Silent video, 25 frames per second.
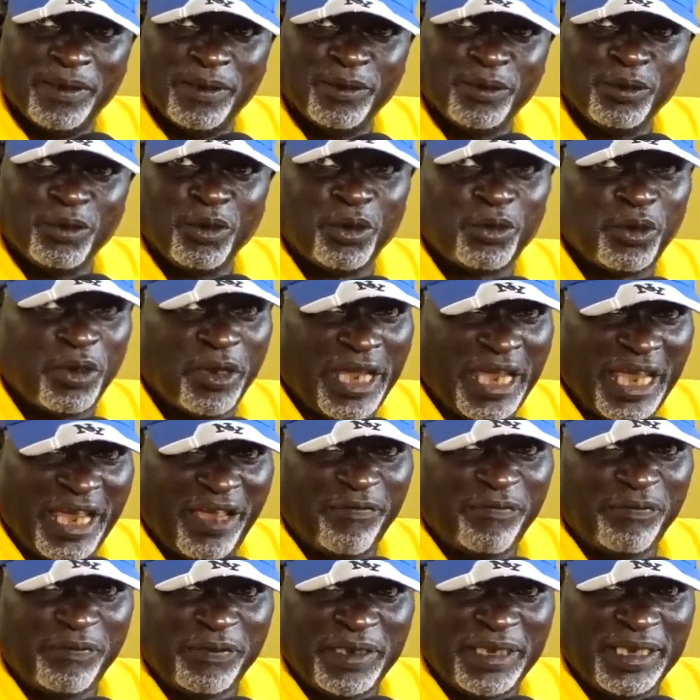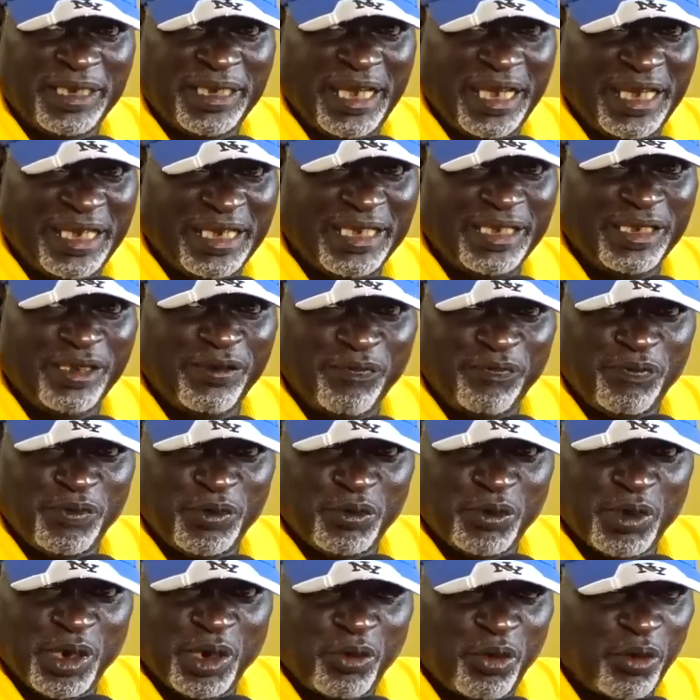Not every
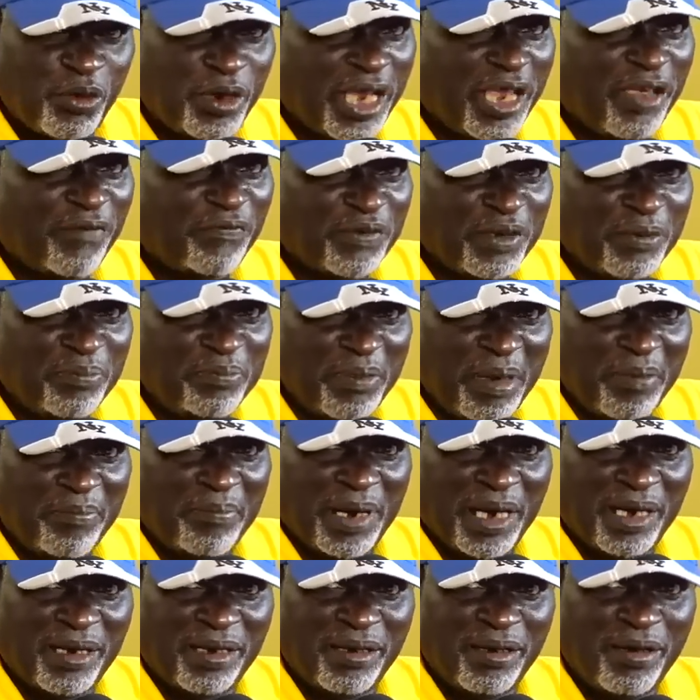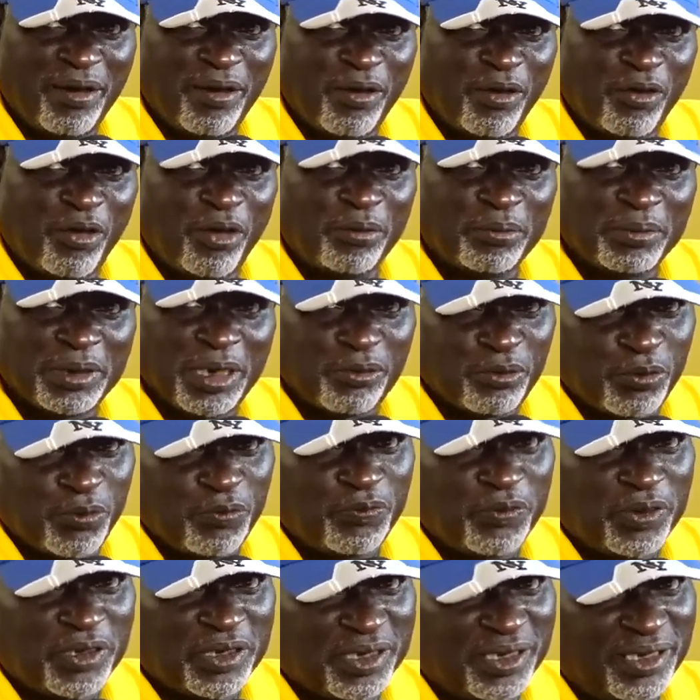individual or every member comes out to
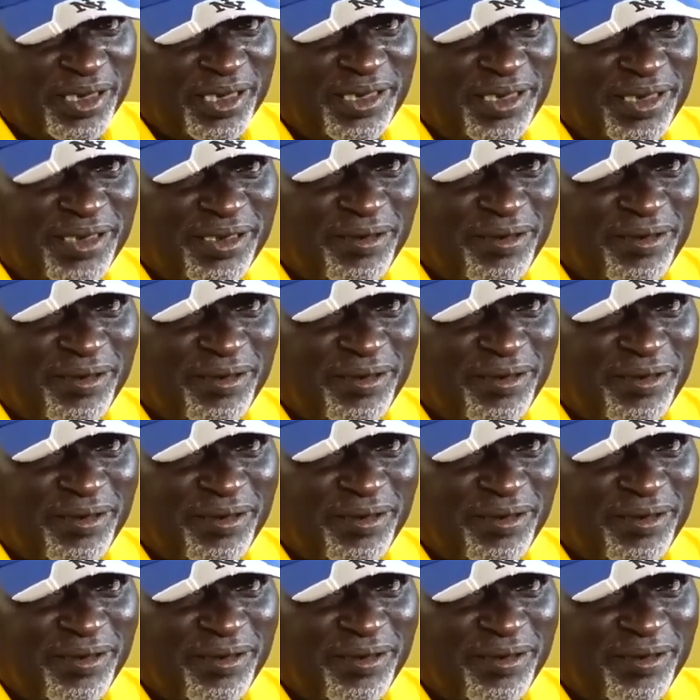face the